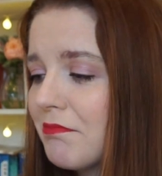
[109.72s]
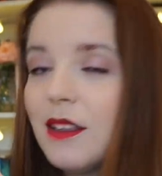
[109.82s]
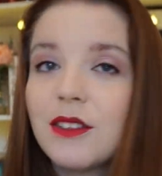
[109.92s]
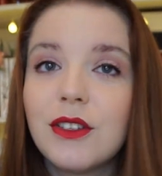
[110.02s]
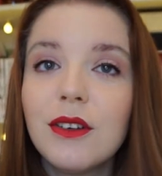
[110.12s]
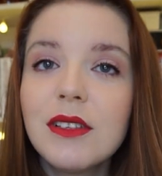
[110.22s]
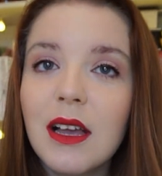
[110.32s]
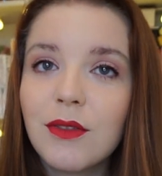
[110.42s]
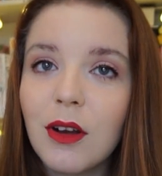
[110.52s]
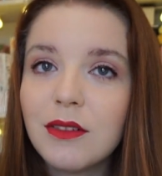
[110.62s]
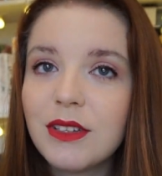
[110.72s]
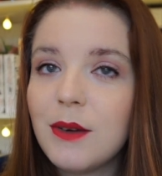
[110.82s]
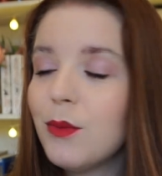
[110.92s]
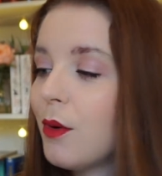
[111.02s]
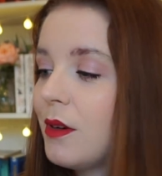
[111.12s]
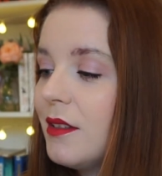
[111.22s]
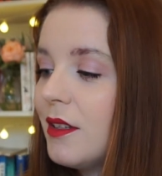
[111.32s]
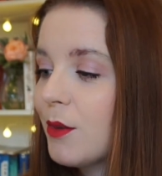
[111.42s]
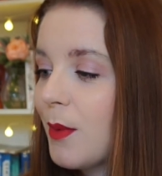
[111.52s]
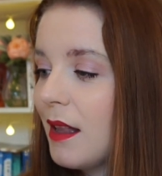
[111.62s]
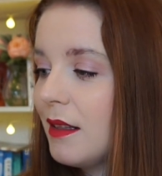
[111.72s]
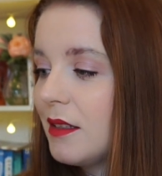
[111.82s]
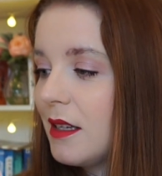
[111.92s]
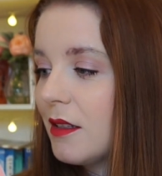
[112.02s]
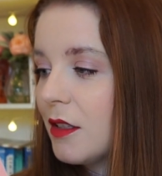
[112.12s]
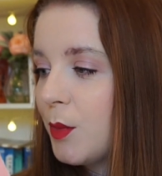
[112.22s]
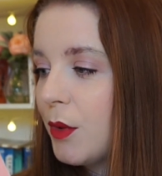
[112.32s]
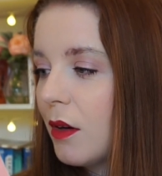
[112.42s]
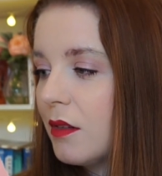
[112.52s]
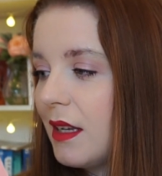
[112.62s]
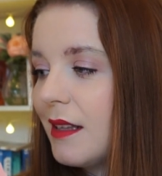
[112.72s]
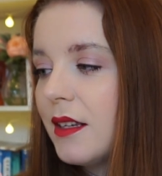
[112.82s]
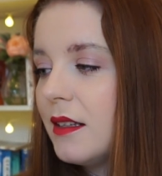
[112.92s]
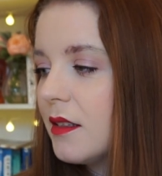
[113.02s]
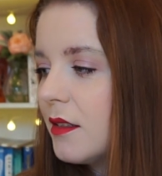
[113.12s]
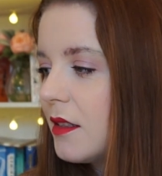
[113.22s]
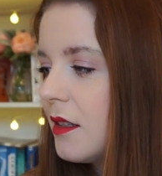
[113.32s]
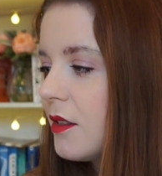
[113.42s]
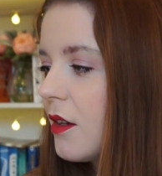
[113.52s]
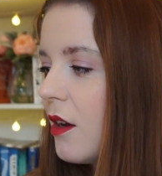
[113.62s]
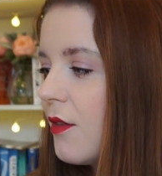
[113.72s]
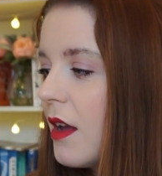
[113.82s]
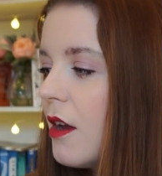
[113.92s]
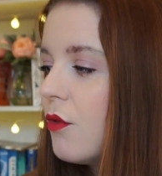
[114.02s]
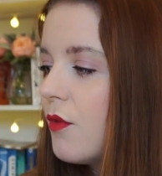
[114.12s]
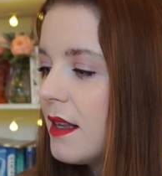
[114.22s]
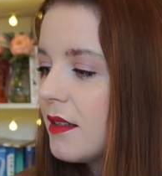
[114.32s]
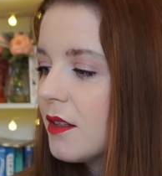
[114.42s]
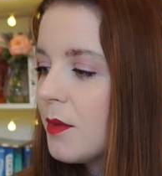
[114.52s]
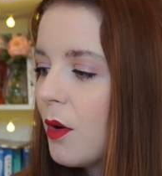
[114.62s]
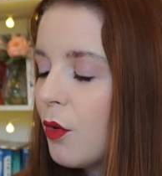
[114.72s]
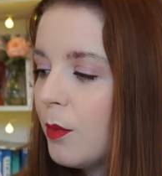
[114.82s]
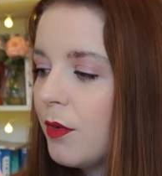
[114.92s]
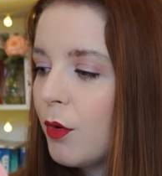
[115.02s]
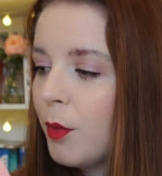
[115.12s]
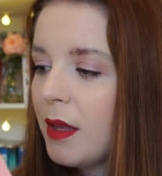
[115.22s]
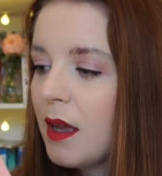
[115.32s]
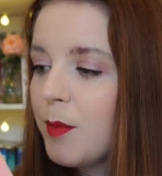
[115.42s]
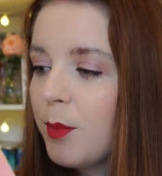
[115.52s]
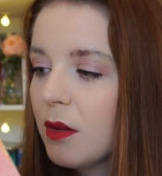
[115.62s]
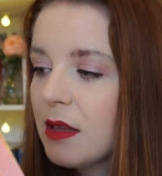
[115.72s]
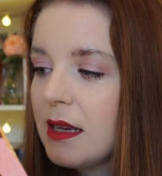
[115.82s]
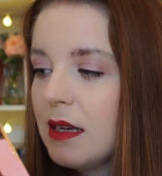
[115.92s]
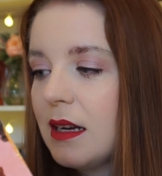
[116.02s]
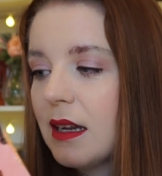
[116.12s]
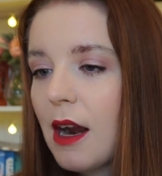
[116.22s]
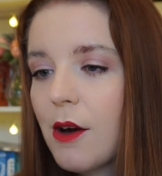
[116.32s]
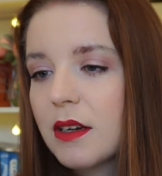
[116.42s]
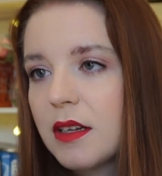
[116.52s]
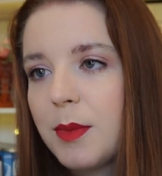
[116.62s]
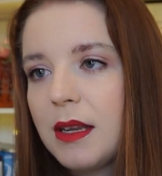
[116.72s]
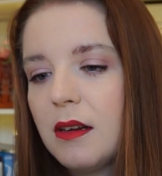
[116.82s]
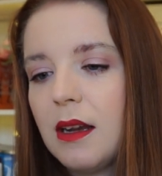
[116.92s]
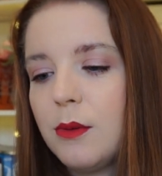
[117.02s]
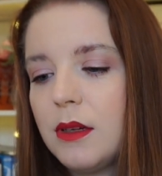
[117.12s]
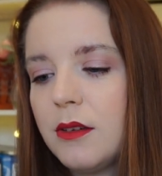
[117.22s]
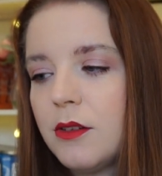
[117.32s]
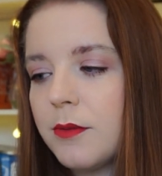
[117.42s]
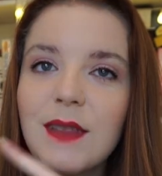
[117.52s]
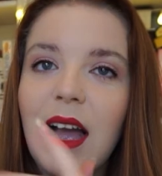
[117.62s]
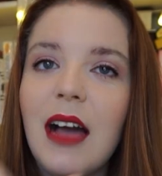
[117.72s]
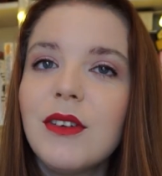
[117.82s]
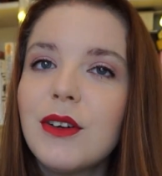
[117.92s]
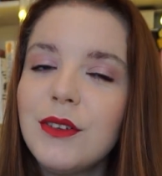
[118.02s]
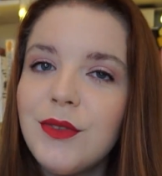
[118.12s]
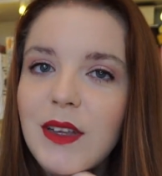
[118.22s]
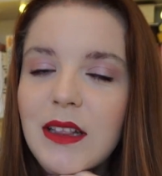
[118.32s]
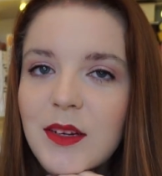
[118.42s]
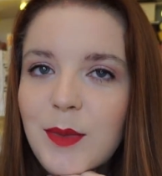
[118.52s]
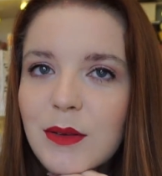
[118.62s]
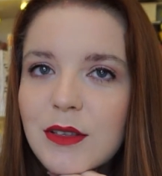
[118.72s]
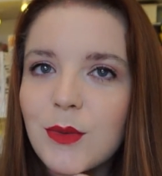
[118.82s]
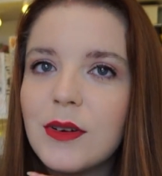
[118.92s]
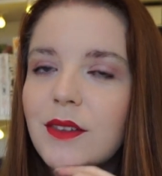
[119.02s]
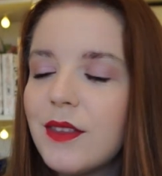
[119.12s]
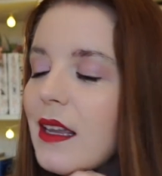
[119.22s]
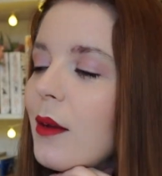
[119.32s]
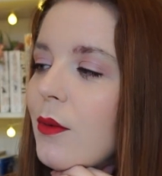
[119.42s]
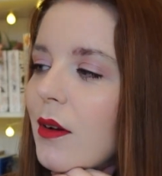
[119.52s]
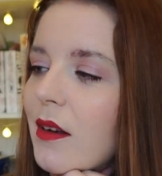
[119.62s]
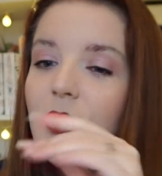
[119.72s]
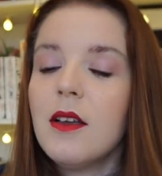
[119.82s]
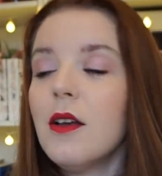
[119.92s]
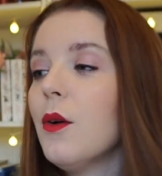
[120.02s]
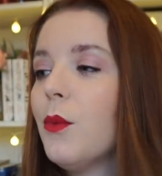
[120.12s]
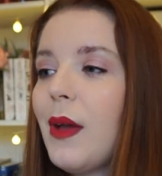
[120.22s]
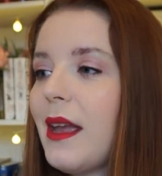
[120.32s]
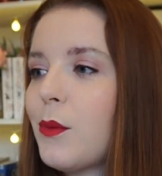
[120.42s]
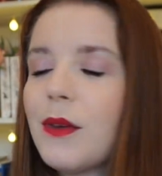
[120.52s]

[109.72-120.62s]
This does have content warnings as well. It says this book contains instances of racism, homophobia, bullying and a character being outed. I have a good feeling about this one. I think Wait, we